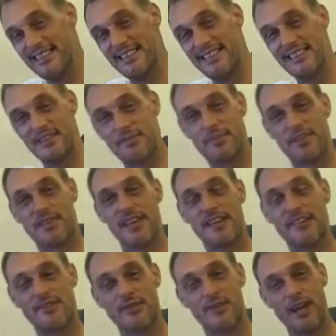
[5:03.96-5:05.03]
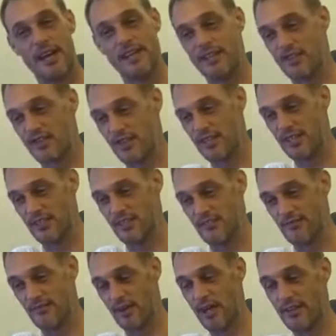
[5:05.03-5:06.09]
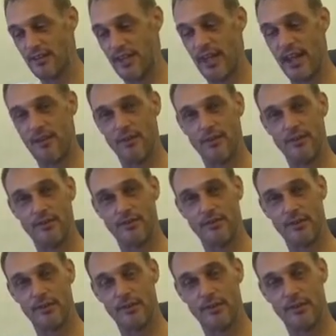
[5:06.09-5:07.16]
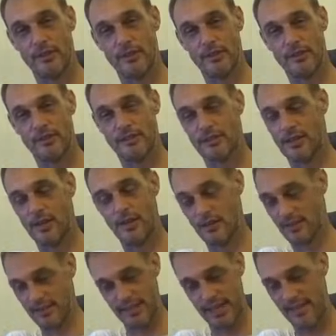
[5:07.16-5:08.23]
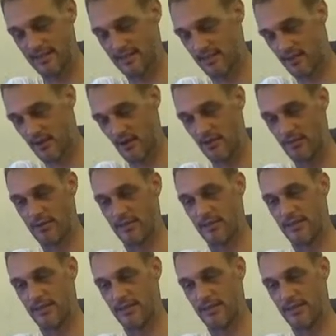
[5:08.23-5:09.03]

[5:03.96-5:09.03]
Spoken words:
its potential energy right there on the floor, on the desktop.